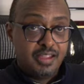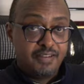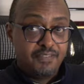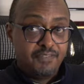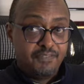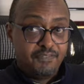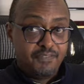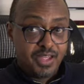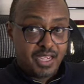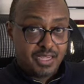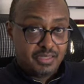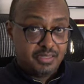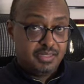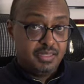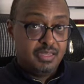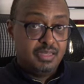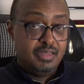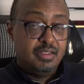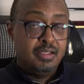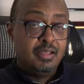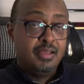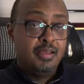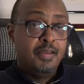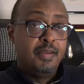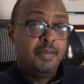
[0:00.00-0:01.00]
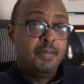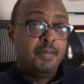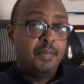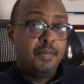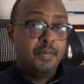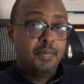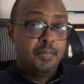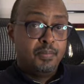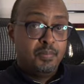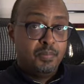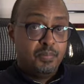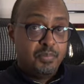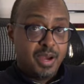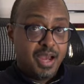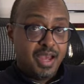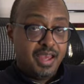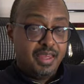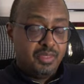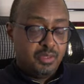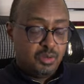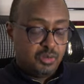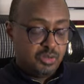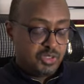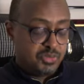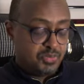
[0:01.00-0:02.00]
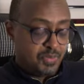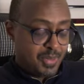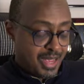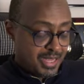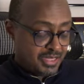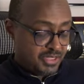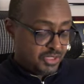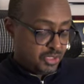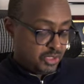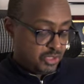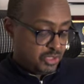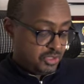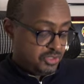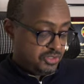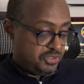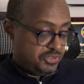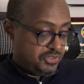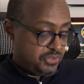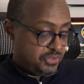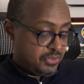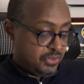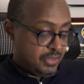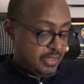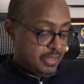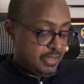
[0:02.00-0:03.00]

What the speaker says: affected by those massacres.